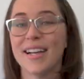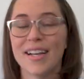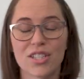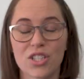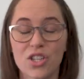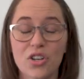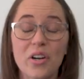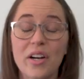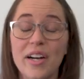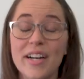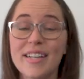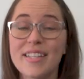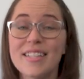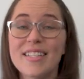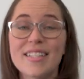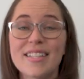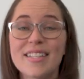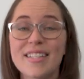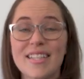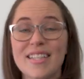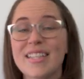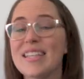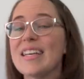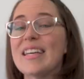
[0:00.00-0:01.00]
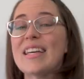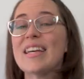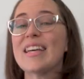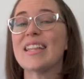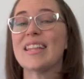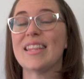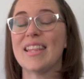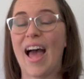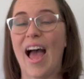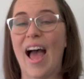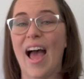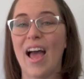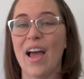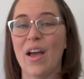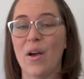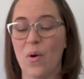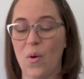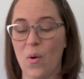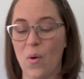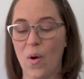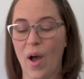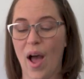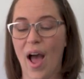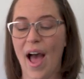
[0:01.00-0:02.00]
It's crazy to think that
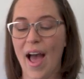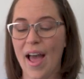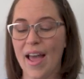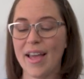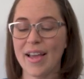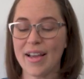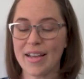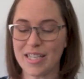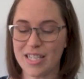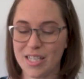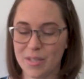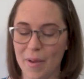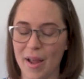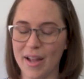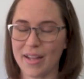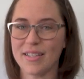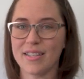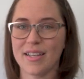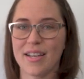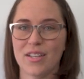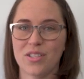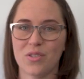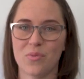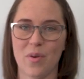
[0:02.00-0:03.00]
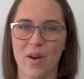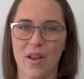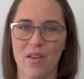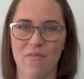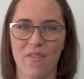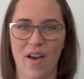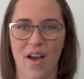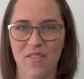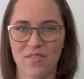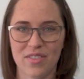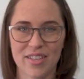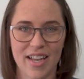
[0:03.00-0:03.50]
I expect to get 25